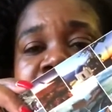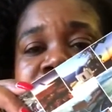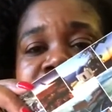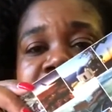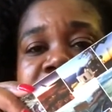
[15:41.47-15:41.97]

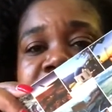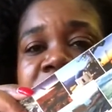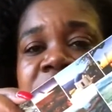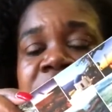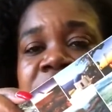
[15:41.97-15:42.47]
These
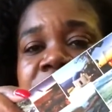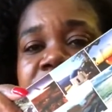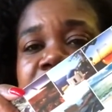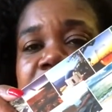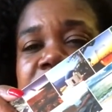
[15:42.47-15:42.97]
are,
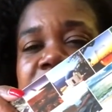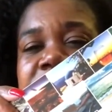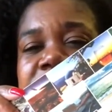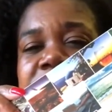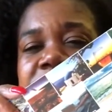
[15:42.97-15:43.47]

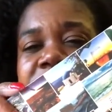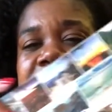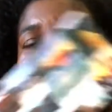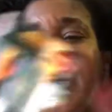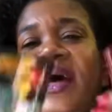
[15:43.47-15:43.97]

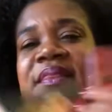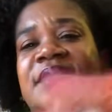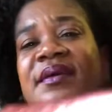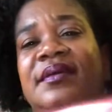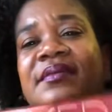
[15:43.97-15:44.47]
like, I
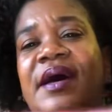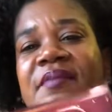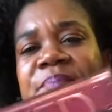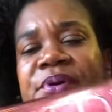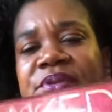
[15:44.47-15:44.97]
think I
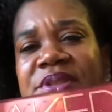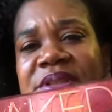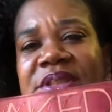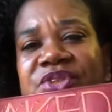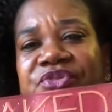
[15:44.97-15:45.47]
purchased
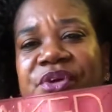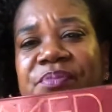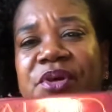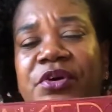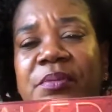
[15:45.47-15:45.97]
this from
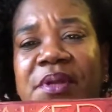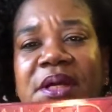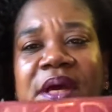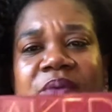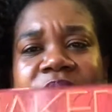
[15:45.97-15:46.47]
the Urban
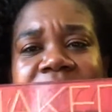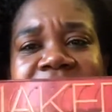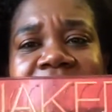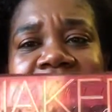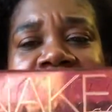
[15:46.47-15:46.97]
Decay
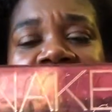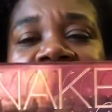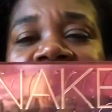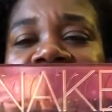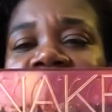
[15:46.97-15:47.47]
website.
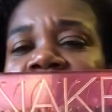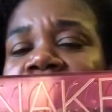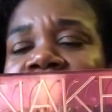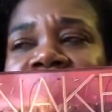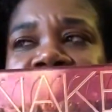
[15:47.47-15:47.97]
At one
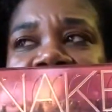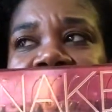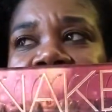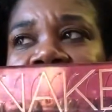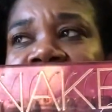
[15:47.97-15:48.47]
point,
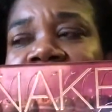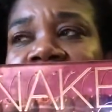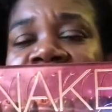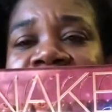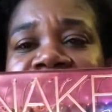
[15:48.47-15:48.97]
when they were
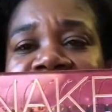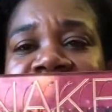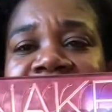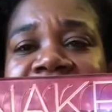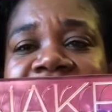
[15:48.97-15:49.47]
having a
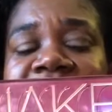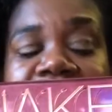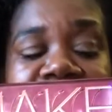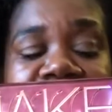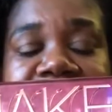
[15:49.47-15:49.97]
sale, even
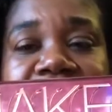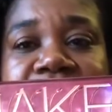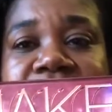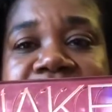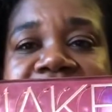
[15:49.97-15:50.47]
though they
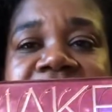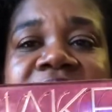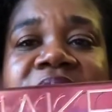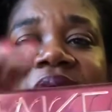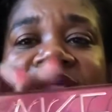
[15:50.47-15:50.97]
don't sell it
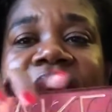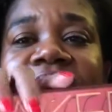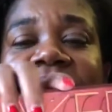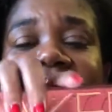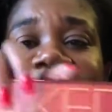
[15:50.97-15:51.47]
on a
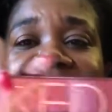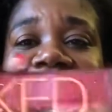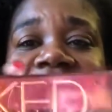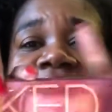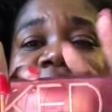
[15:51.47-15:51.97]
regular
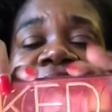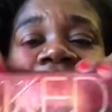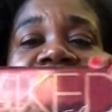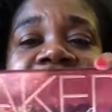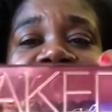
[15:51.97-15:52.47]
basis,
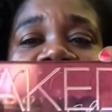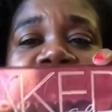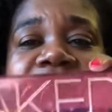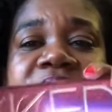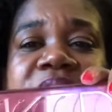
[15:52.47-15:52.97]
every now
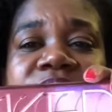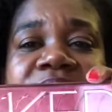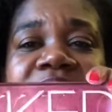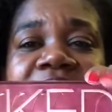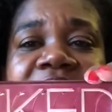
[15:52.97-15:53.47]
and then when
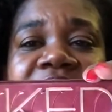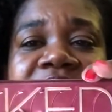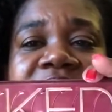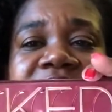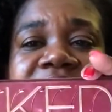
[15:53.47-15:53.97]
they're having
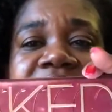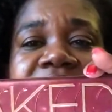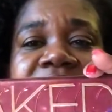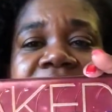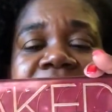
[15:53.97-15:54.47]
a sale,
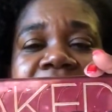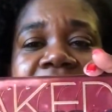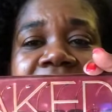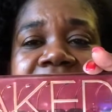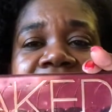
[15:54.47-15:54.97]
they
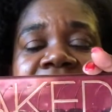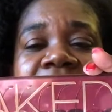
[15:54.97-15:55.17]
might